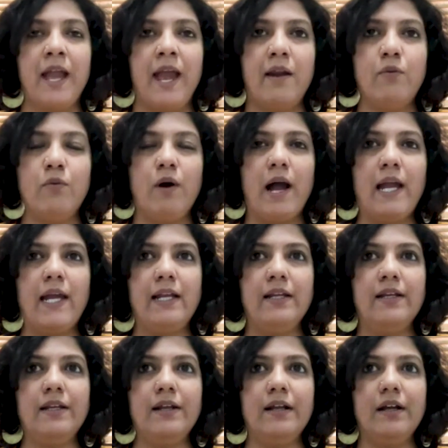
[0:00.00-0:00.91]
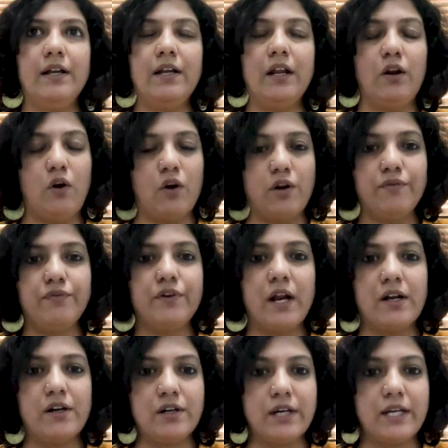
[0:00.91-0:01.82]
And while in a lot of
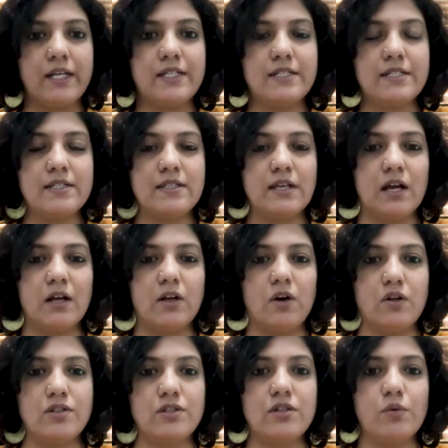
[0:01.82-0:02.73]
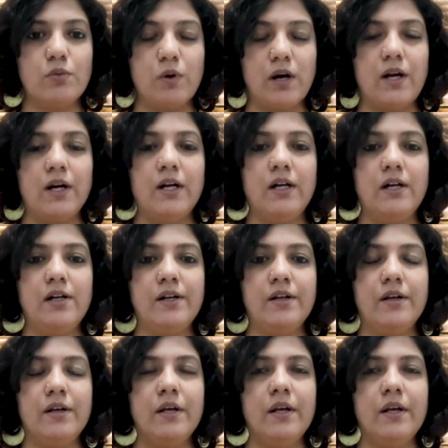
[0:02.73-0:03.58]
countries across the world,